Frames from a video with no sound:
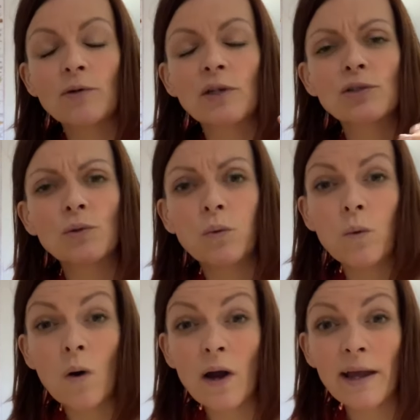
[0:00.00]
So it's
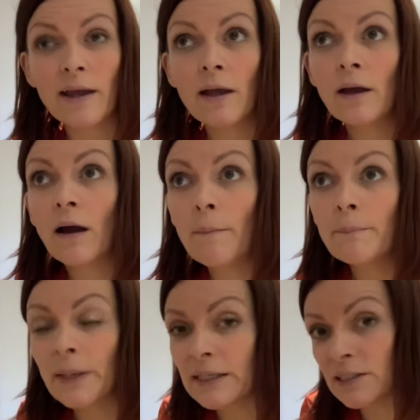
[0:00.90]
quite
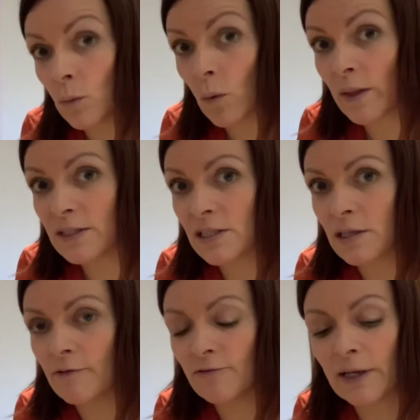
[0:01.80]
amazing what they're
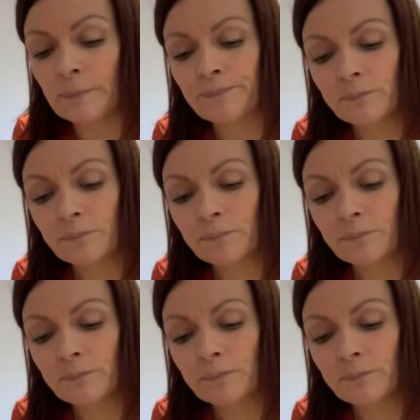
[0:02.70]
discovering.